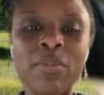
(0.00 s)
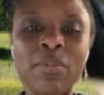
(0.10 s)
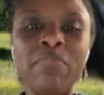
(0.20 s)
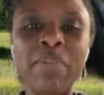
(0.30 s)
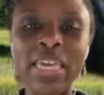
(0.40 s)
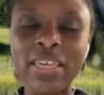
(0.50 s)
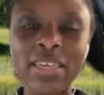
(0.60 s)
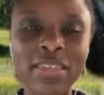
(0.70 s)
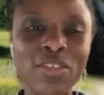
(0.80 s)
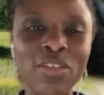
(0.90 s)
make
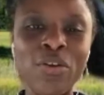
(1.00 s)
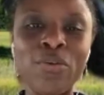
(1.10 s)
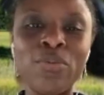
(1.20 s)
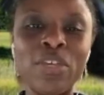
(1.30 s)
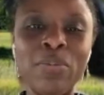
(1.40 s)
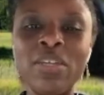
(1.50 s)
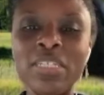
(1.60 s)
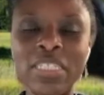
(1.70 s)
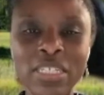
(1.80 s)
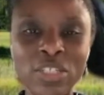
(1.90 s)

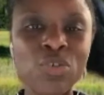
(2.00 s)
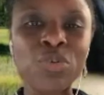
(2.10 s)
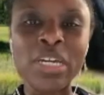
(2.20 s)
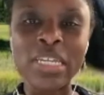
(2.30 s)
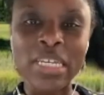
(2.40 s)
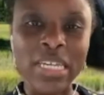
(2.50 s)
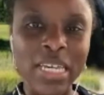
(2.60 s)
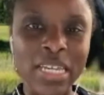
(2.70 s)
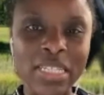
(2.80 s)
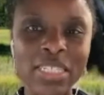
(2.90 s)
communities green
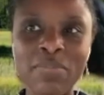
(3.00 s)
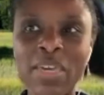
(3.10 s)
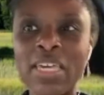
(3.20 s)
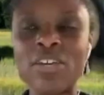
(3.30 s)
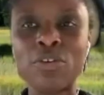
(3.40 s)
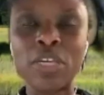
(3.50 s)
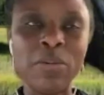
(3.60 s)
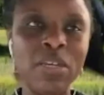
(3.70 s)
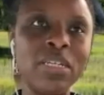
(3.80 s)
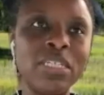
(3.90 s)
again, to make
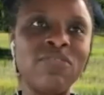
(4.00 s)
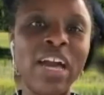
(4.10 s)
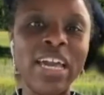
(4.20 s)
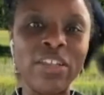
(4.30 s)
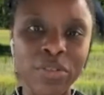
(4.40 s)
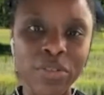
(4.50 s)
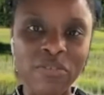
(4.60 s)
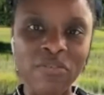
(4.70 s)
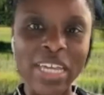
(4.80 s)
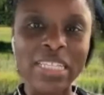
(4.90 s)
communities vital,
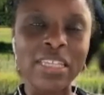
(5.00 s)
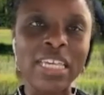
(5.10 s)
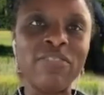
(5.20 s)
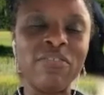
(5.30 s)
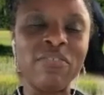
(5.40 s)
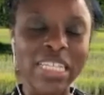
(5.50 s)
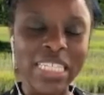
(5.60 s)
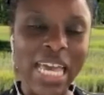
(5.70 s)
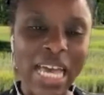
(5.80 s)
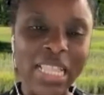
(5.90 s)
give the
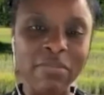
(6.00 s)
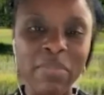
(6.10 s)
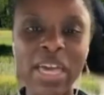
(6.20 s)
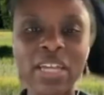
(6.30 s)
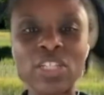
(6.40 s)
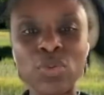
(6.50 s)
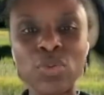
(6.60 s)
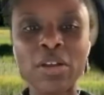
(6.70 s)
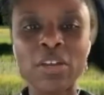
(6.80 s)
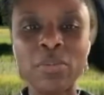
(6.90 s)
vitality back to
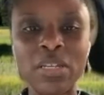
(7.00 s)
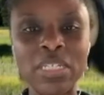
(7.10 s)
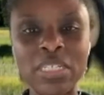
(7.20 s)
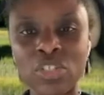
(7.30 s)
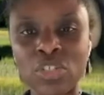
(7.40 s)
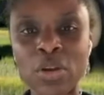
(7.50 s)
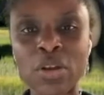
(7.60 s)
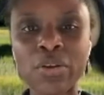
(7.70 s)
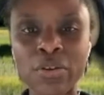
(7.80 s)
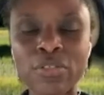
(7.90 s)
our communities and to
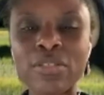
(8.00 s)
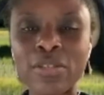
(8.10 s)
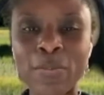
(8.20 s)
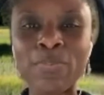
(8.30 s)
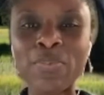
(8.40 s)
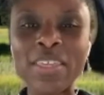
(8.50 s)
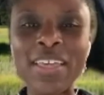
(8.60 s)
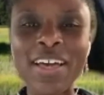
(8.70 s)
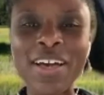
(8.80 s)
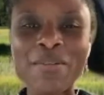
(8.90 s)
our earth. So
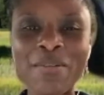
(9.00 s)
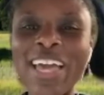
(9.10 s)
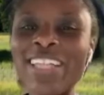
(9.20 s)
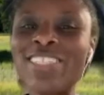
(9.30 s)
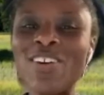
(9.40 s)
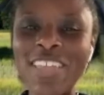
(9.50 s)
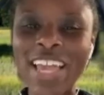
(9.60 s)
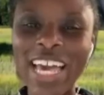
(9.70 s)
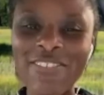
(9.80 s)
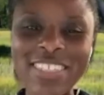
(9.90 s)
that's all that
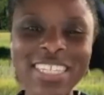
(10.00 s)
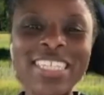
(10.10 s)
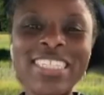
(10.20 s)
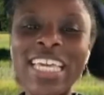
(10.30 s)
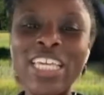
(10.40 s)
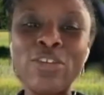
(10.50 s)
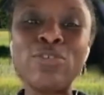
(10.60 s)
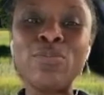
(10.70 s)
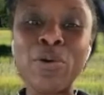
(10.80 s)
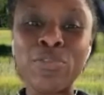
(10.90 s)
I have to say, is thank you
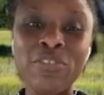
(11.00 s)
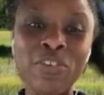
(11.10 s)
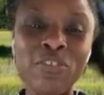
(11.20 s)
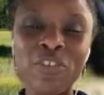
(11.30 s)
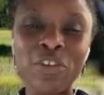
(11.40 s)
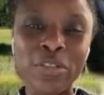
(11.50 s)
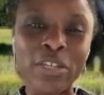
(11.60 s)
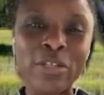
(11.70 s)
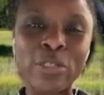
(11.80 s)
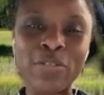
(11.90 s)
to both of you for your
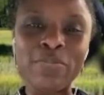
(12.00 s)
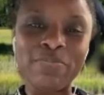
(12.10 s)
leadership.